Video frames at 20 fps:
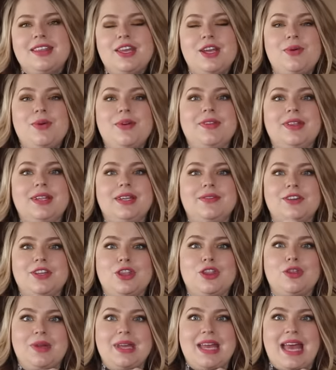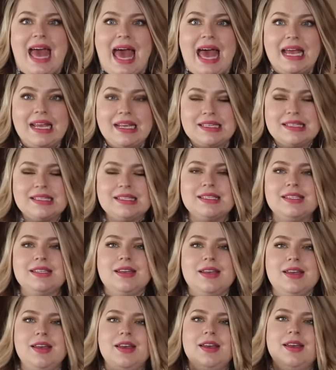the equivalent of a
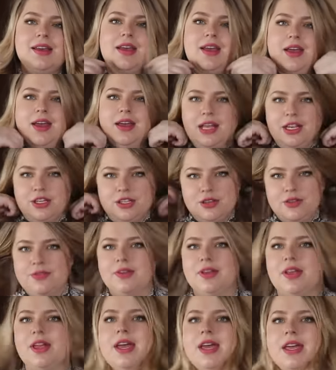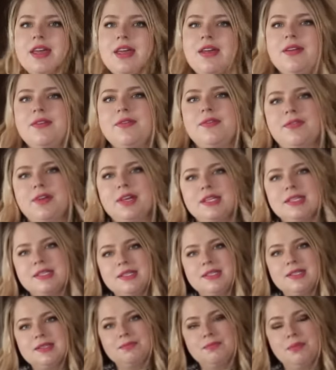3X. And I do feel like it
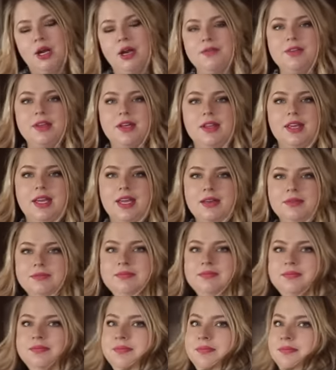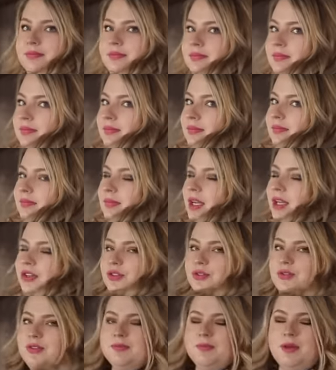fits perfectly. Not
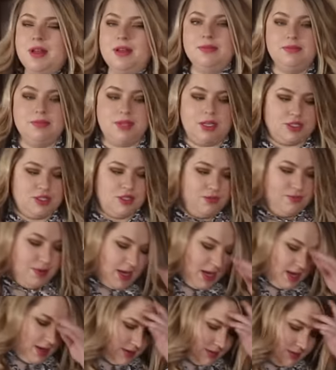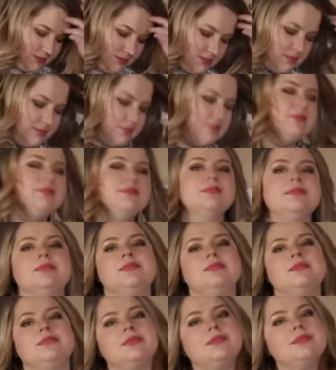too small, not too big.
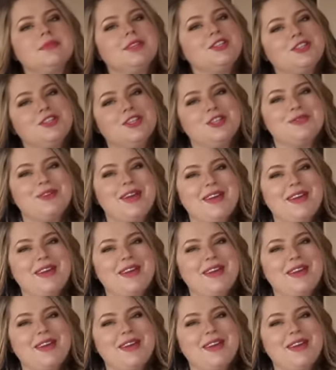It's just